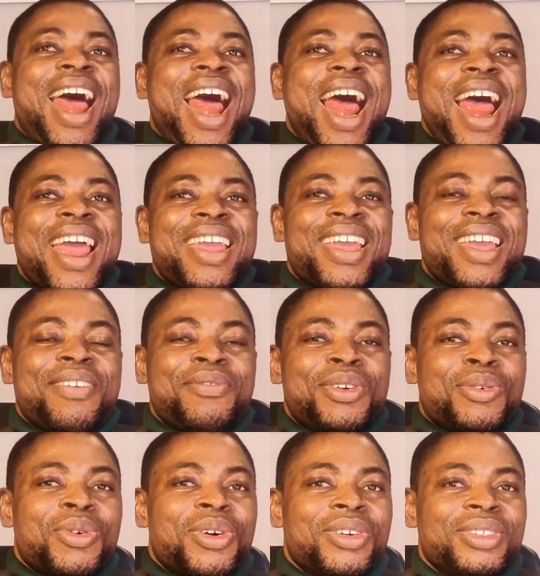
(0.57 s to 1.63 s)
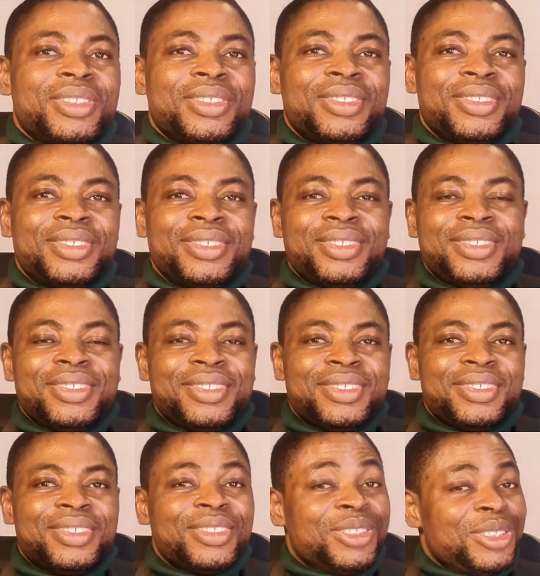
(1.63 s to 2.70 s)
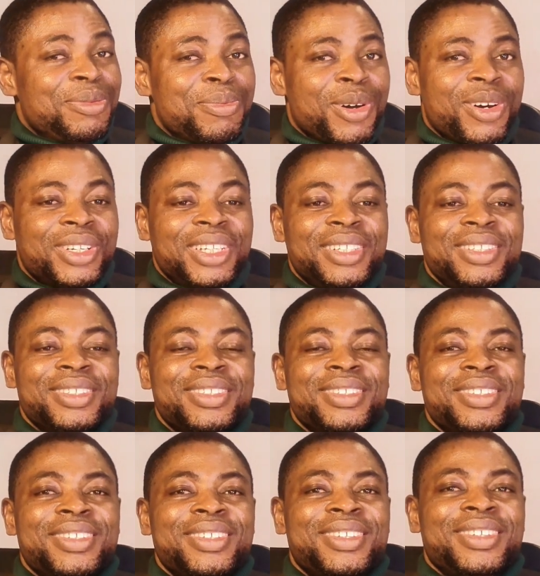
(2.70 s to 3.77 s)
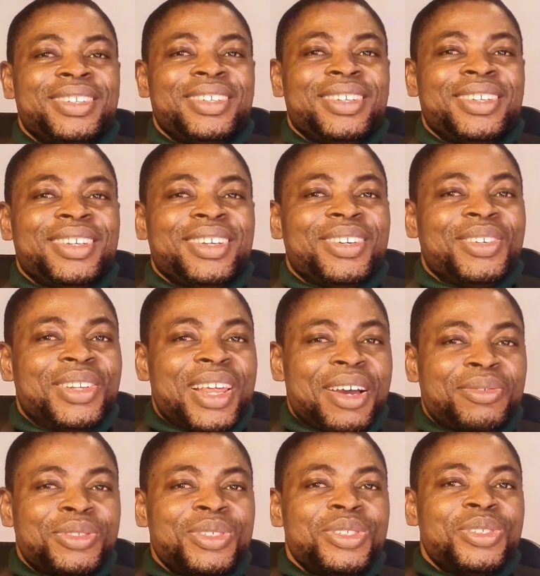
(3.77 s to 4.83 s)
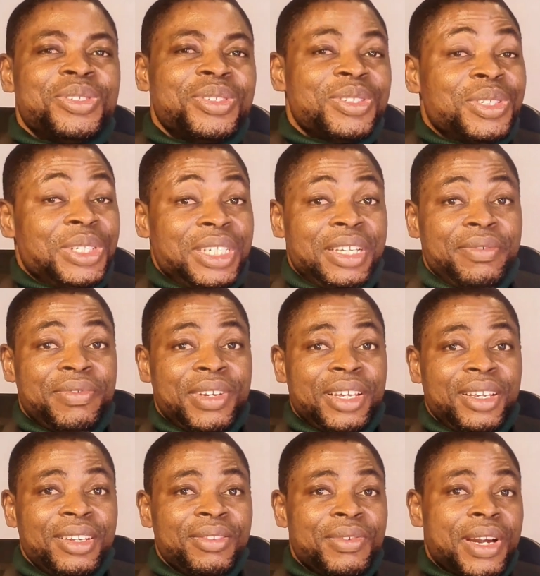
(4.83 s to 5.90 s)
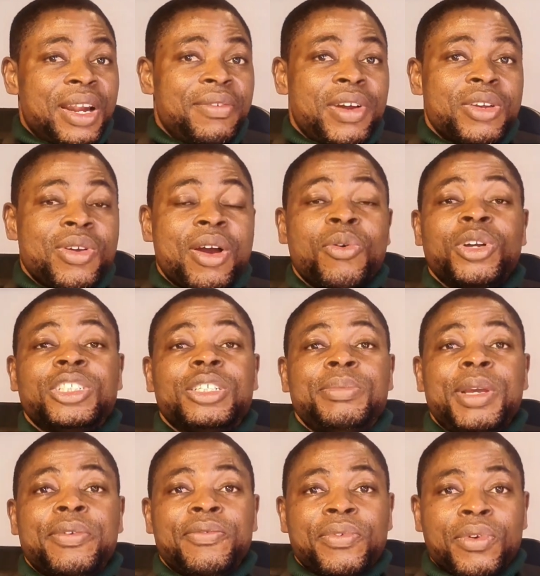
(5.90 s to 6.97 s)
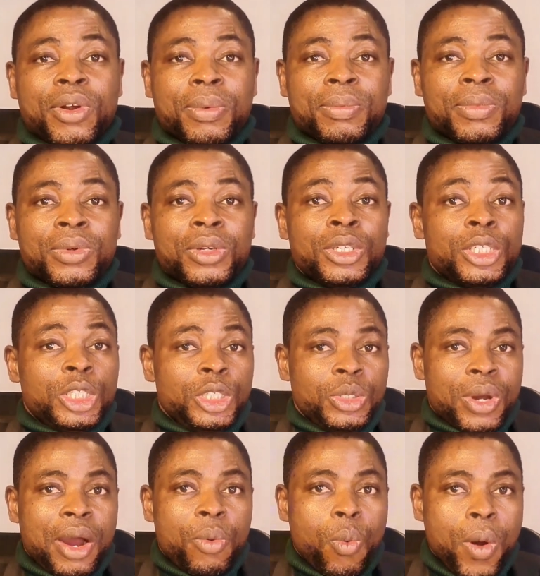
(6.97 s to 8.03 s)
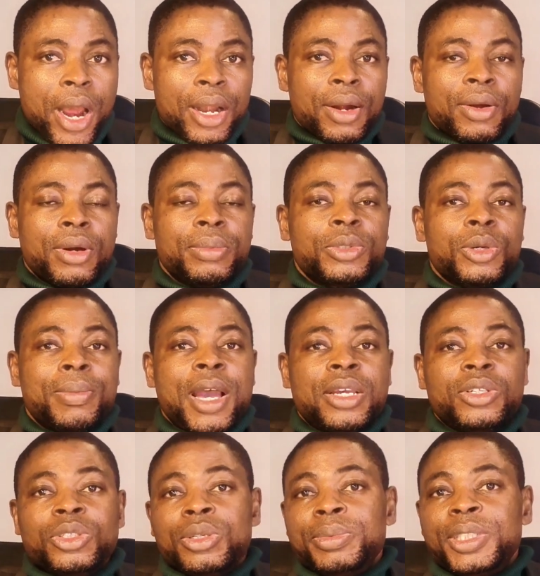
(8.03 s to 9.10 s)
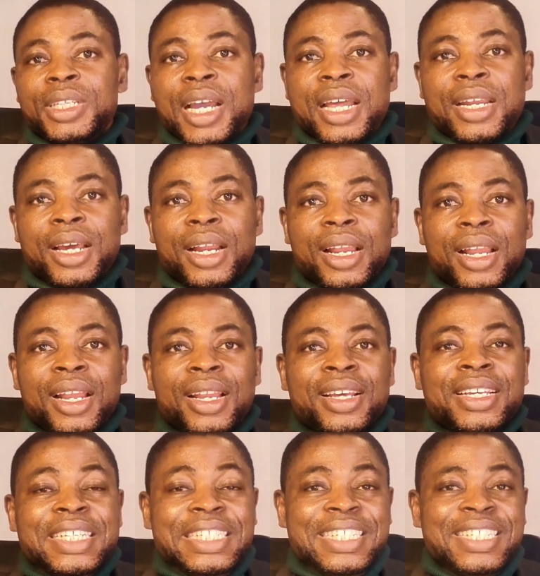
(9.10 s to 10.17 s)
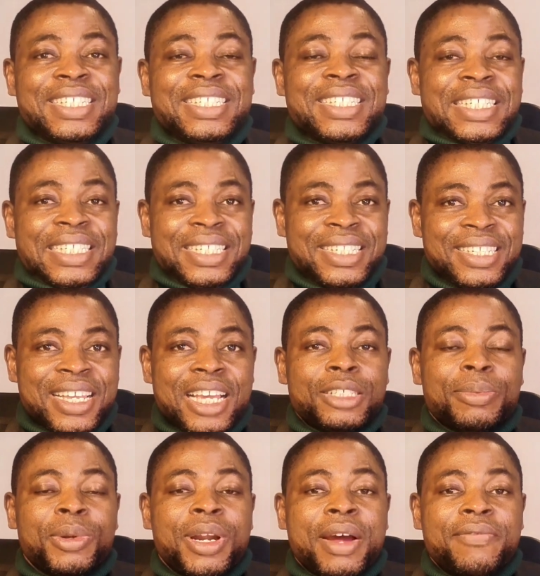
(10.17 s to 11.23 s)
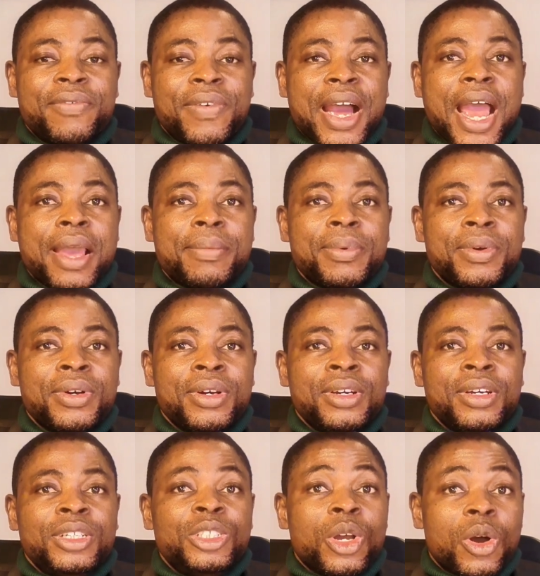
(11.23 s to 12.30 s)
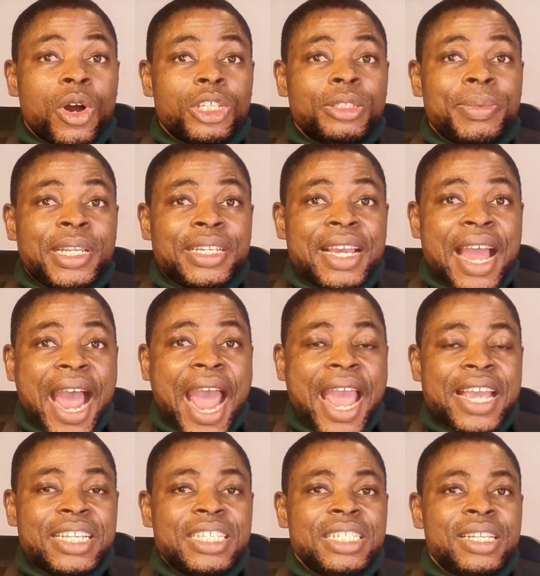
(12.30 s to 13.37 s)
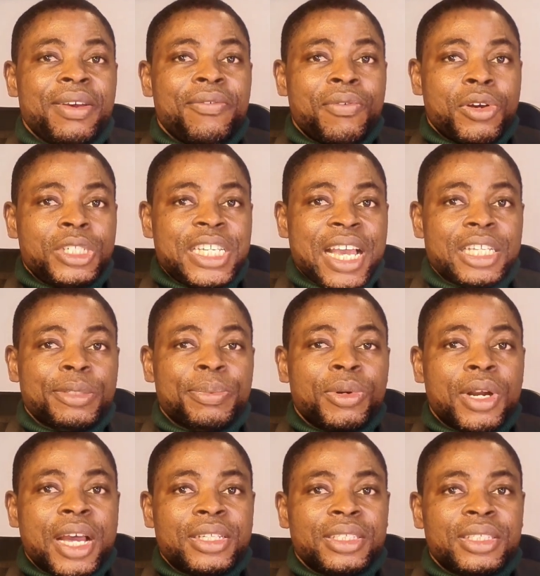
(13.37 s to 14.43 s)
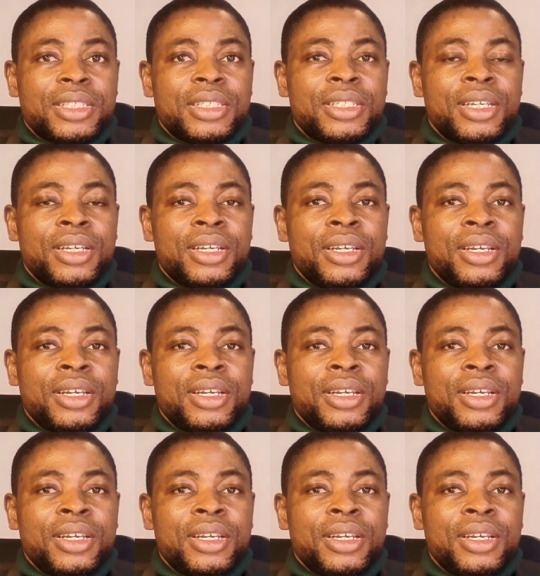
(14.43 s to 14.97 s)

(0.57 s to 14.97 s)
Hi everyone, good morning, good afternoon, good evening, wherever you are watching me from. You are welcome to my YouTube channel. This is Diasporas Vibe, your ultimate guide for diasporans.